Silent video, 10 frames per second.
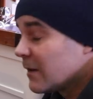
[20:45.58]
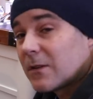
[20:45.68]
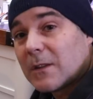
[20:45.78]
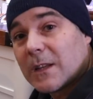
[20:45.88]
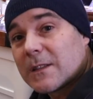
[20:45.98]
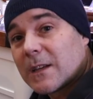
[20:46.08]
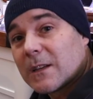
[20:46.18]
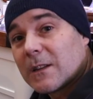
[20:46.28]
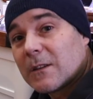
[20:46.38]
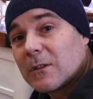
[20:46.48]
So let's take
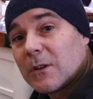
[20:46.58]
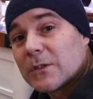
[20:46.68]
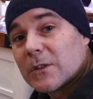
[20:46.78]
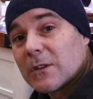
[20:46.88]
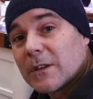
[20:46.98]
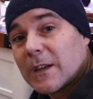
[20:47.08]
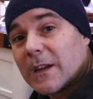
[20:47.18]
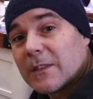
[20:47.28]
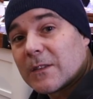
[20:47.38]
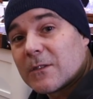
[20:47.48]
a little closer look
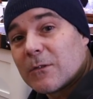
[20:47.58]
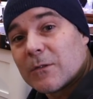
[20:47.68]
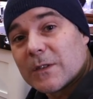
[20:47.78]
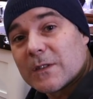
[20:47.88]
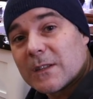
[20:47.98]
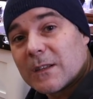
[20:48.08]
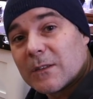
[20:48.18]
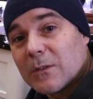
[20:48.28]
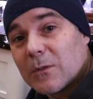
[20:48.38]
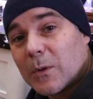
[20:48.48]
at the stove and
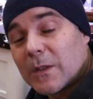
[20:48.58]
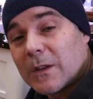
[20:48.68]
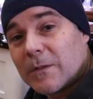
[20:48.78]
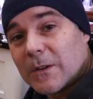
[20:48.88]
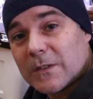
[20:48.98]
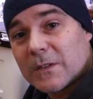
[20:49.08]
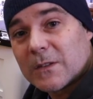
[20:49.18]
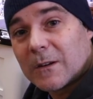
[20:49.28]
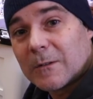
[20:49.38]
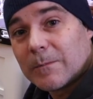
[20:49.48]
see what the differences
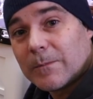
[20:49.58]
are.